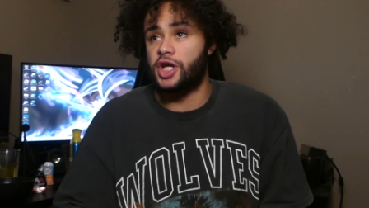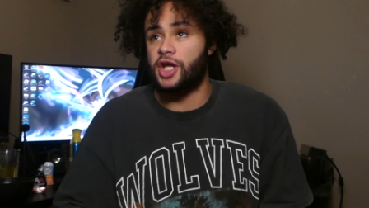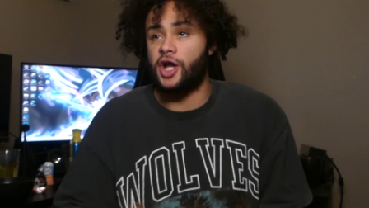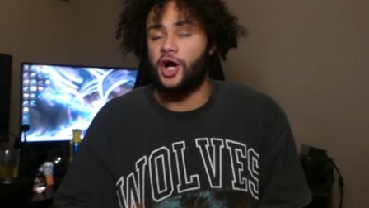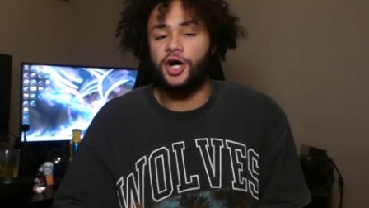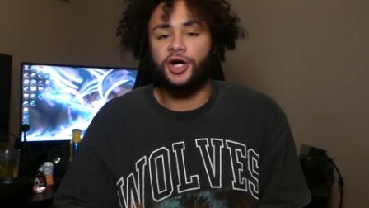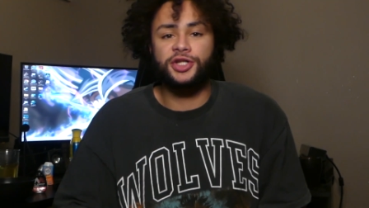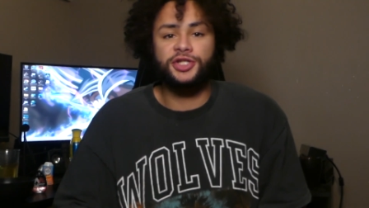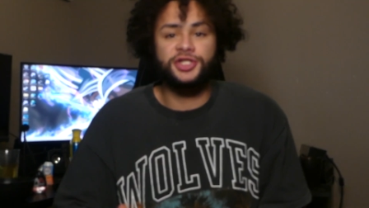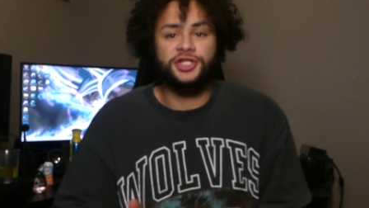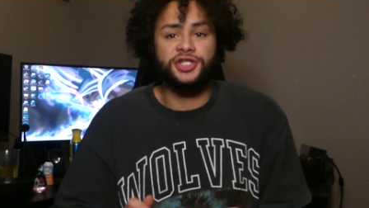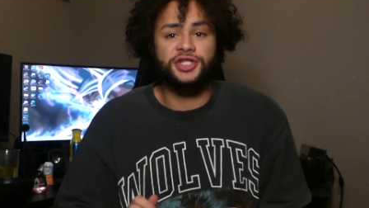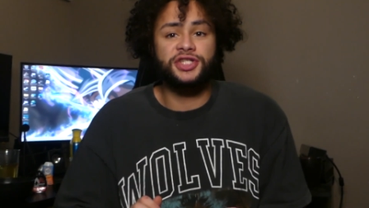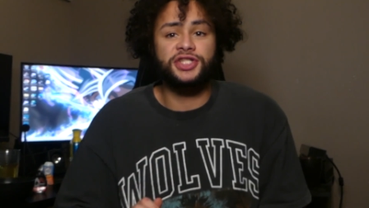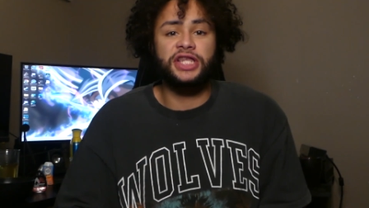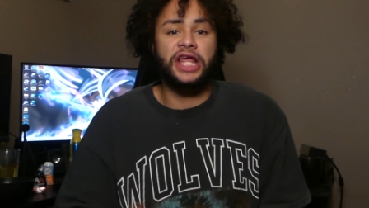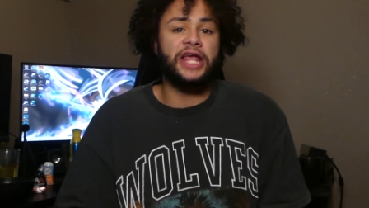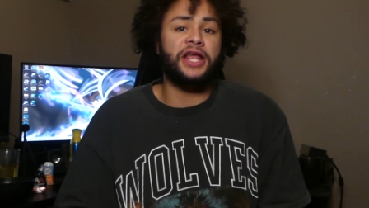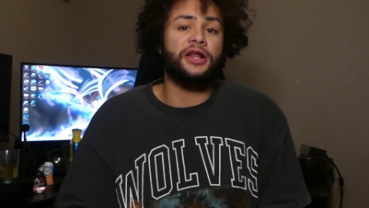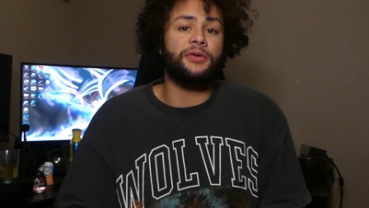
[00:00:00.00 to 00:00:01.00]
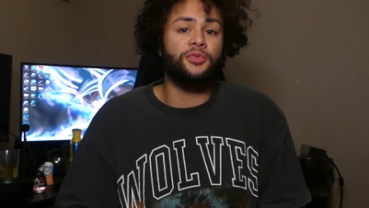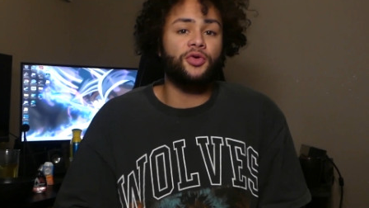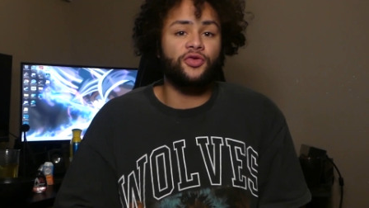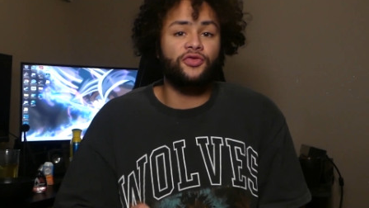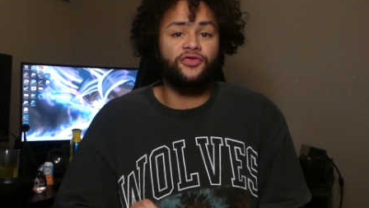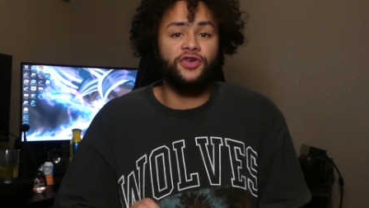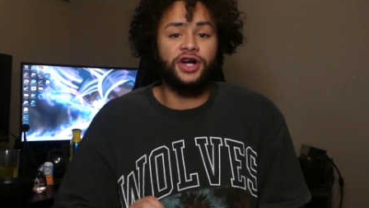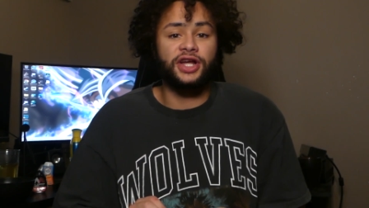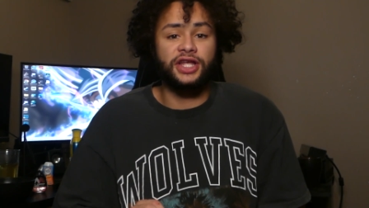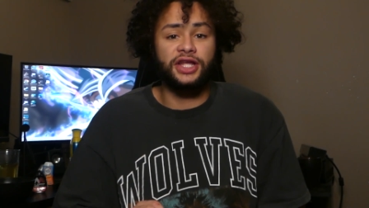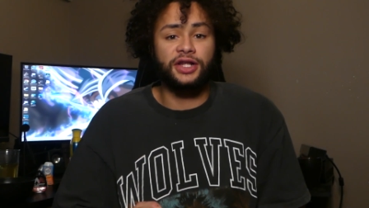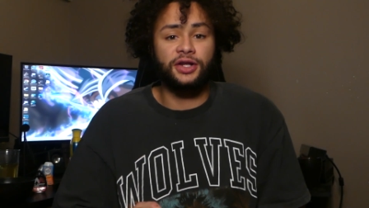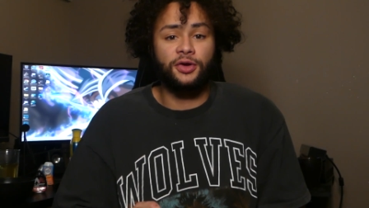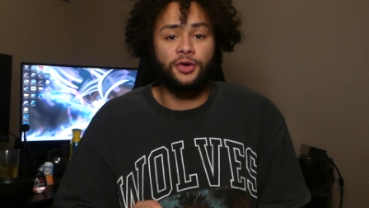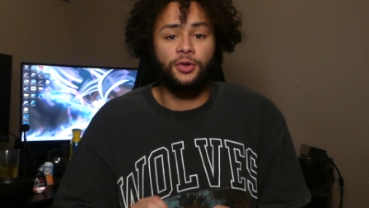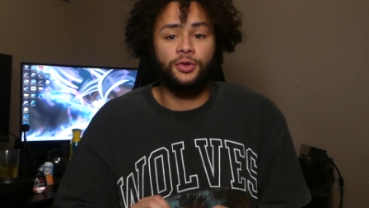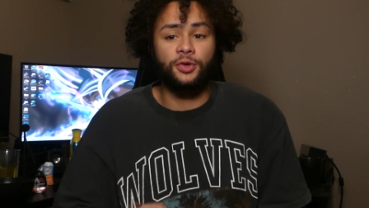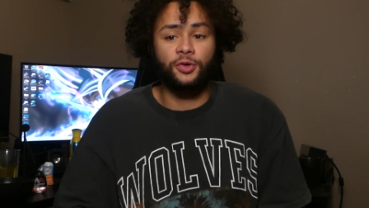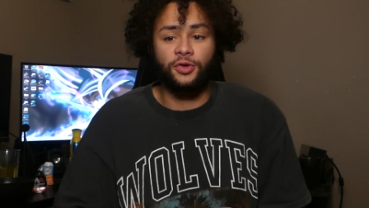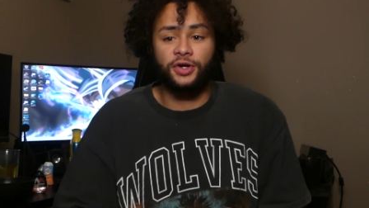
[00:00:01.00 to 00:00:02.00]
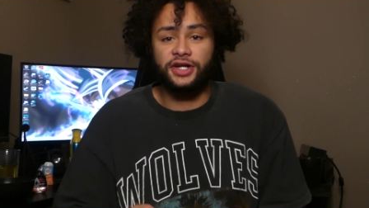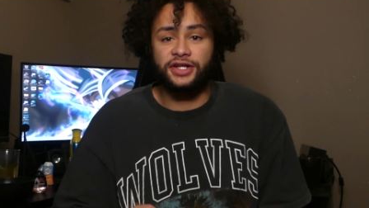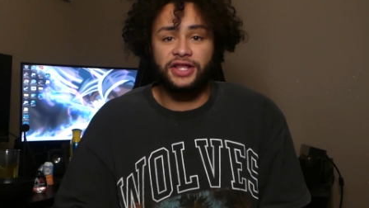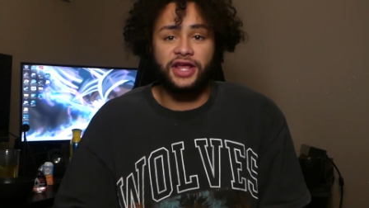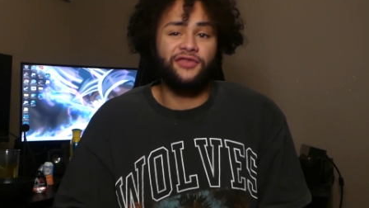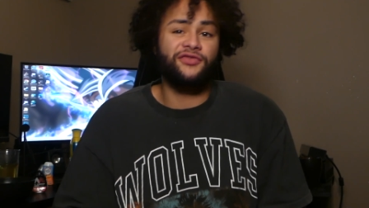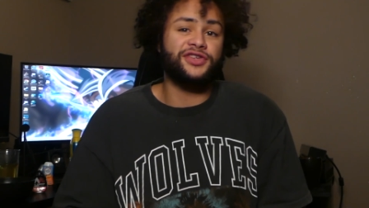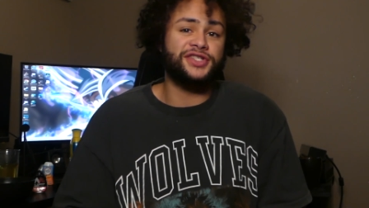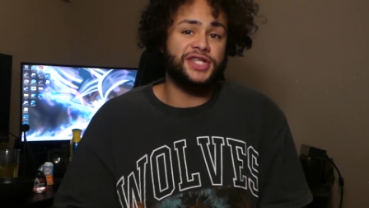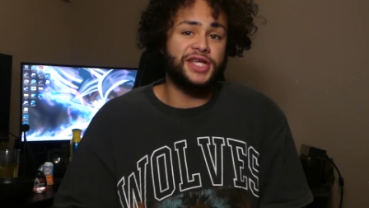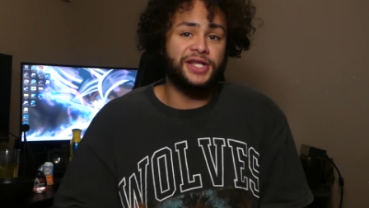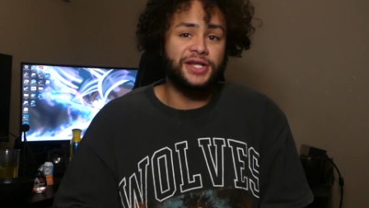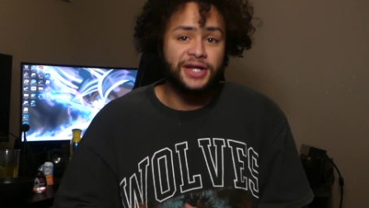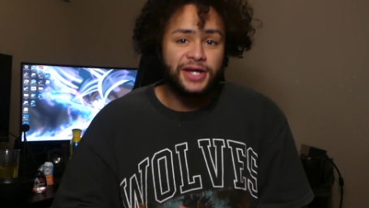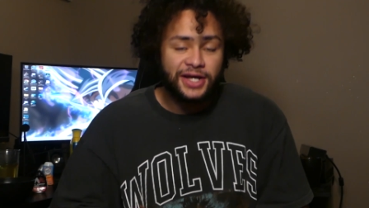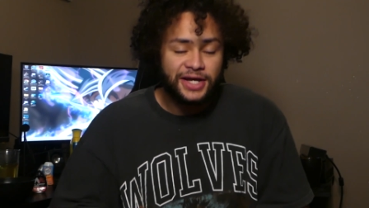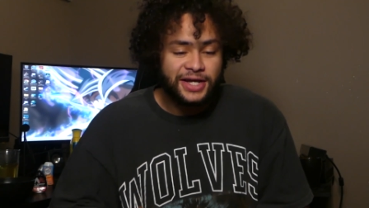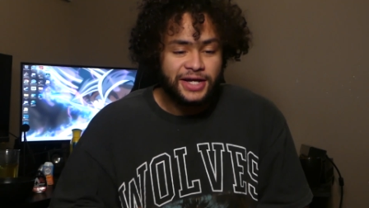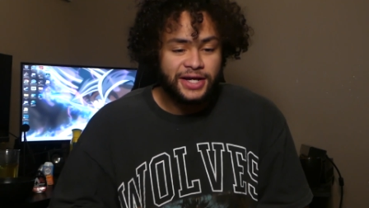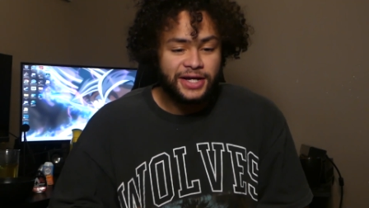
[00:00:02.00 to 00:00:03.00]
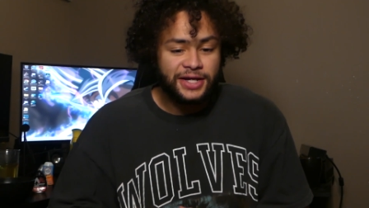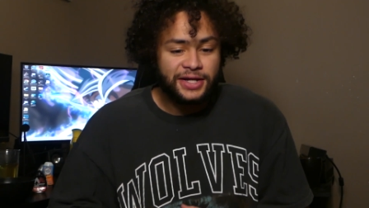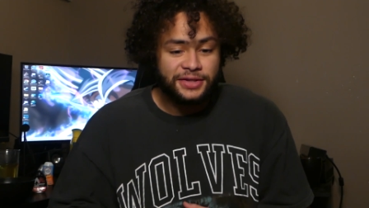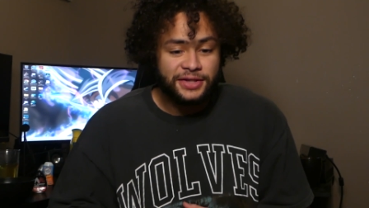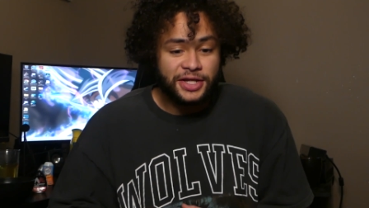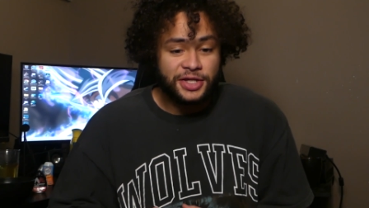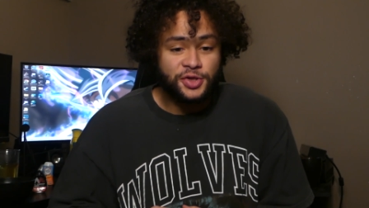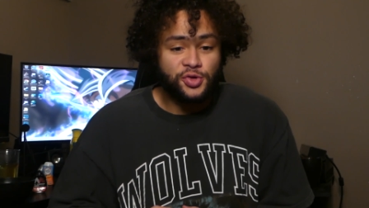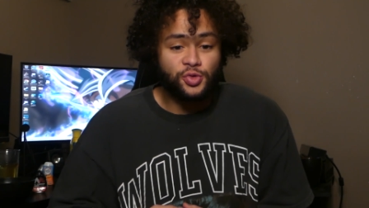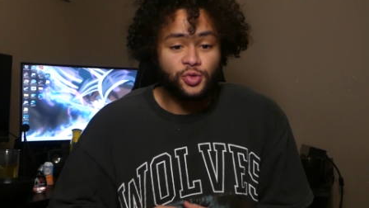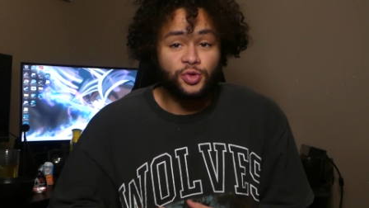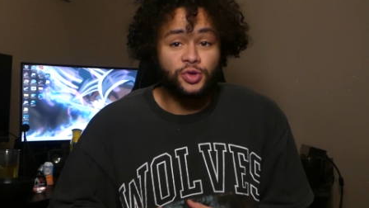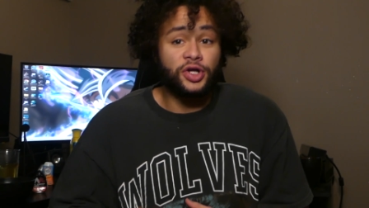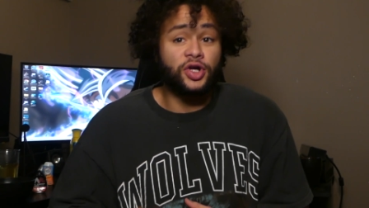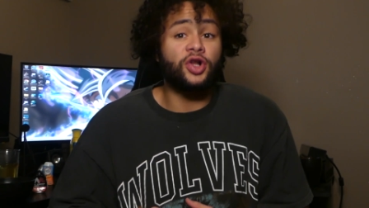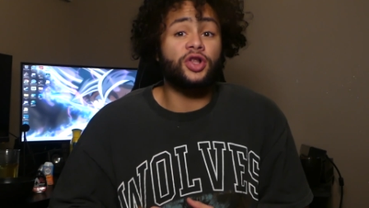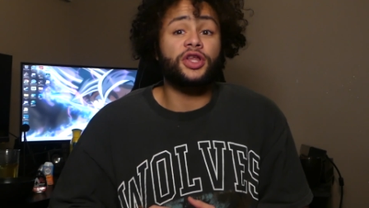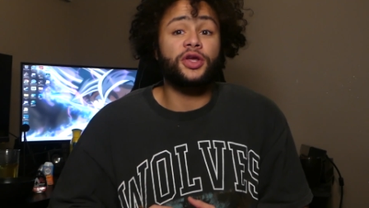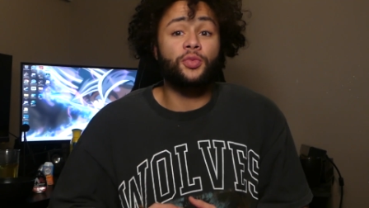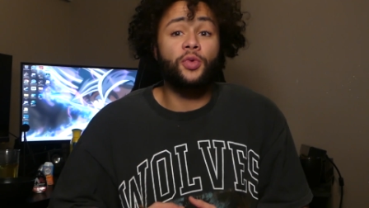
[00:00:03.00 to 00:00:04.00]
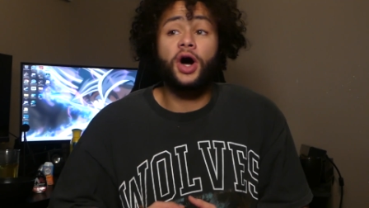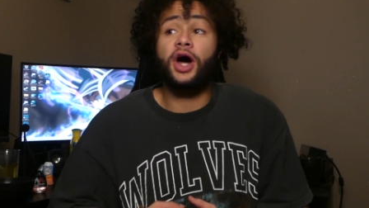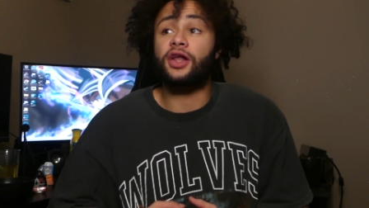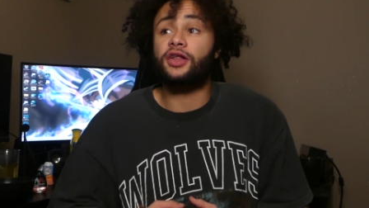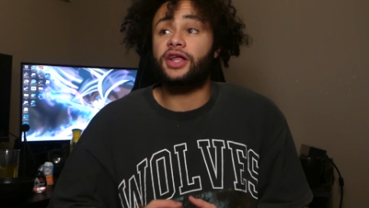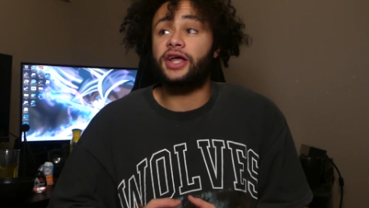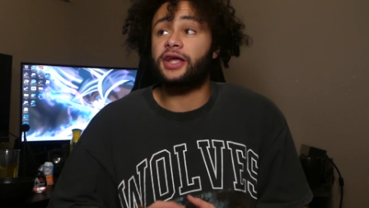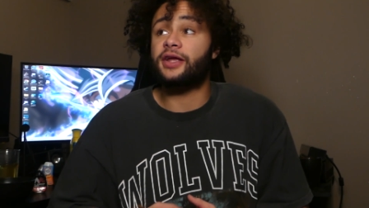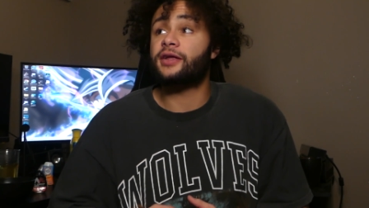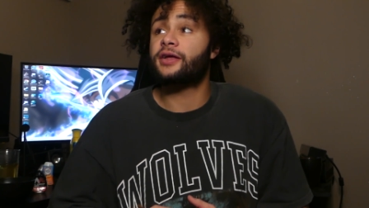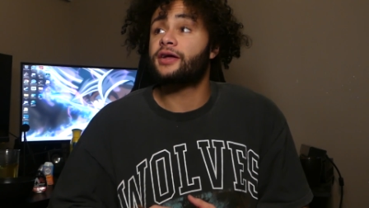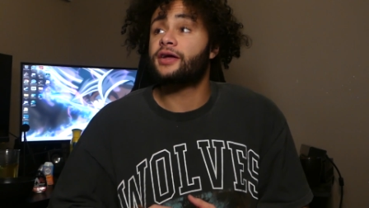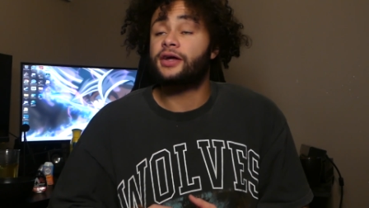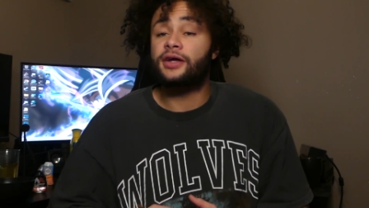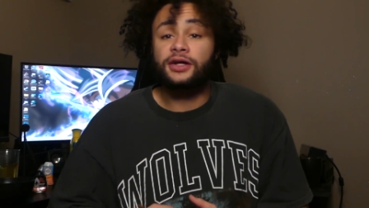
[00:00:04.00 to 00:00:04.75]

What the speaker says: a unsustainable fucking caloric deficit that you literally wanna like